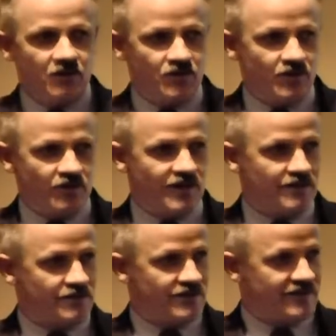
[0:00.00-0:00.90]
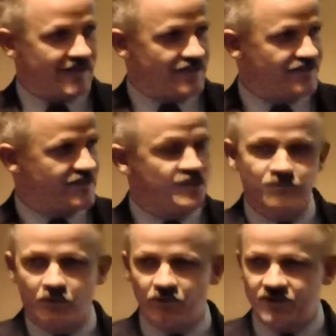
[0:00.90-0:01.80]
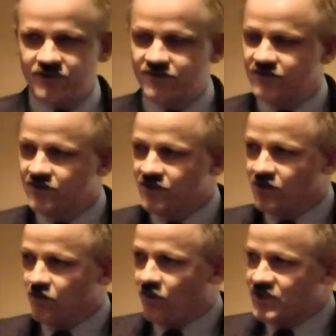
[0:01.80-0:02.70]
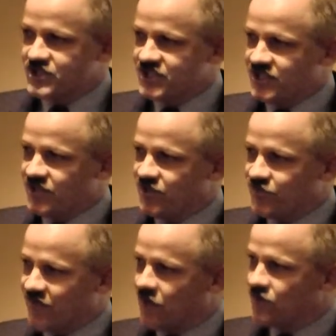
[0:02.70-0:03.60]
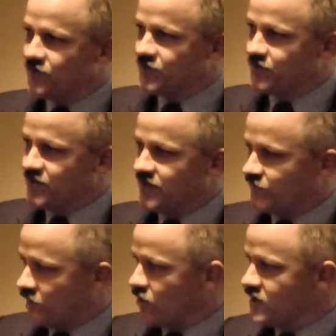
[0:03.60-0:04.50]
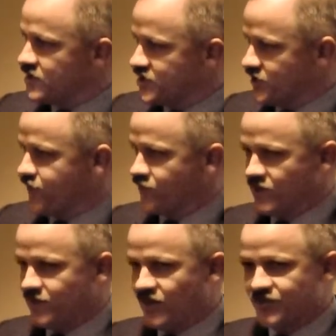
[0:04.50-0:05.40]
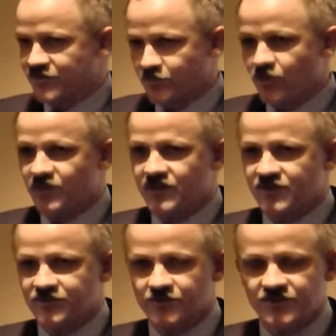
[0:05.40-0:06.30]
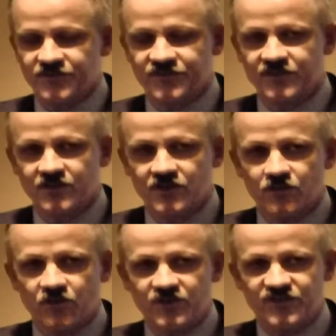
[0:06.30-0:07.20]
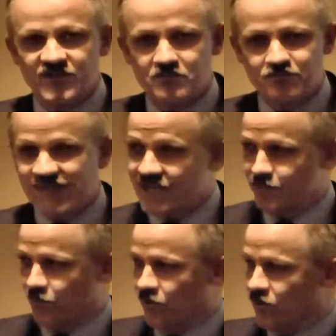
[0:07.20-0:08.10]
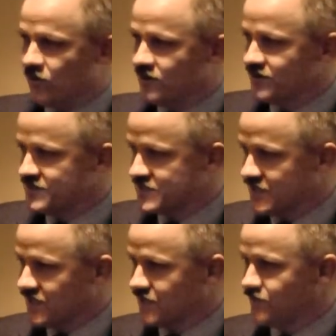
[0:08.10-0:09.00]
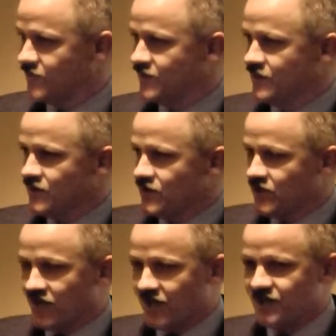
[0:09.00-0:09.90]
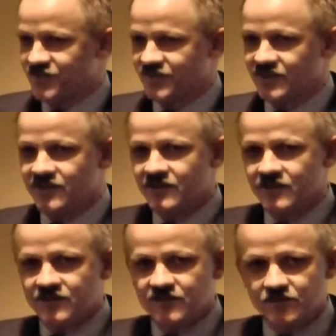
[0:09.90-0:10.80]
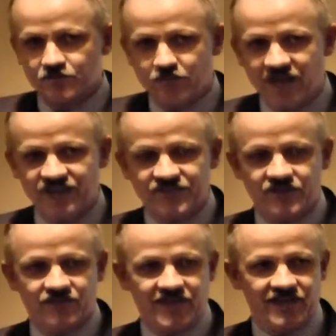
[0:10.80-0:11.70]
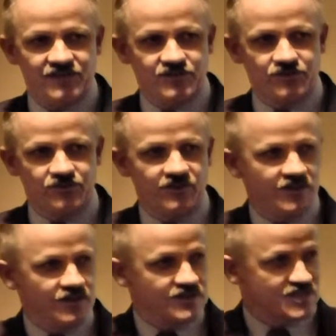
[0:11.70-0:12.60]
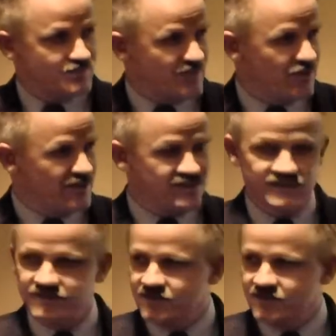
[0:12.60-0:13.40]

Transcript: although I, you know, that is important, what she found to be very different about Superb Industries was the people, the team, the honesty, the positive attitude, the spirit,